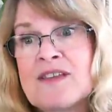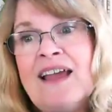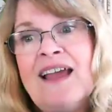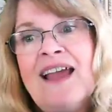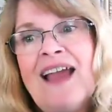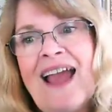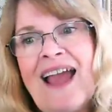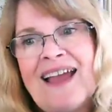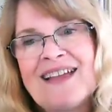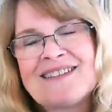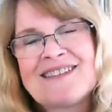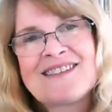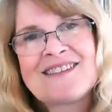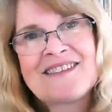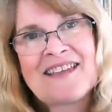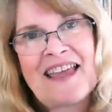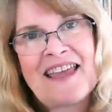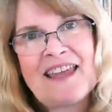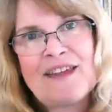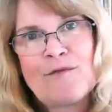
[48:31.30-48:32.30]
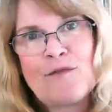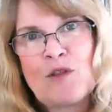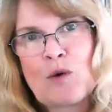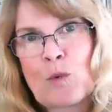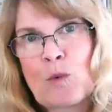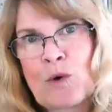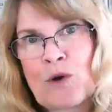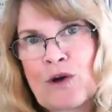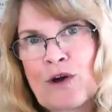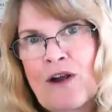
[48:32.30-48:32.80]
and save the
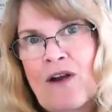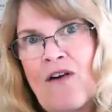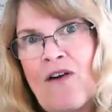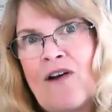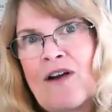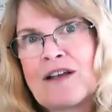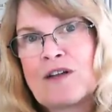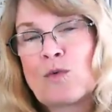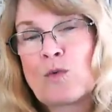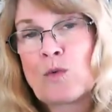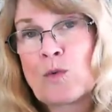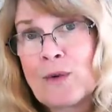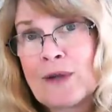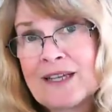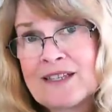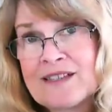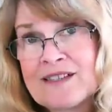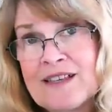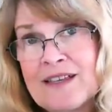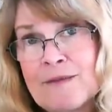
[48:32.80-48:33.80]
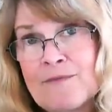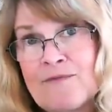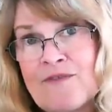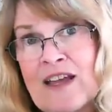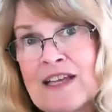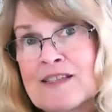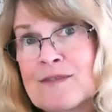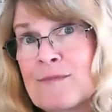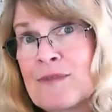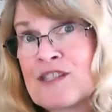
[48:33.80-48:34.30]
work on risky
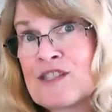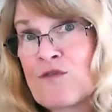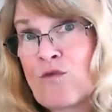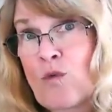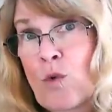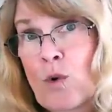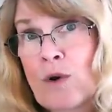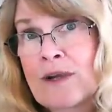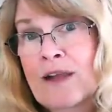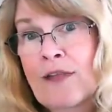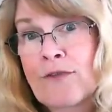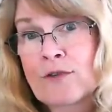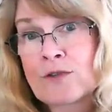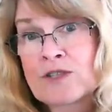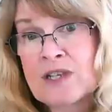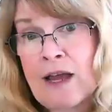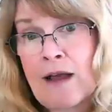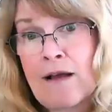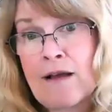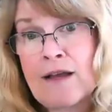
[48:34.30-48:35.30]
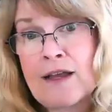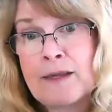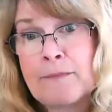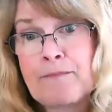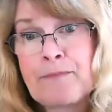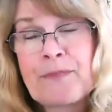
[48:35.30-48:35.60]
investments for another time.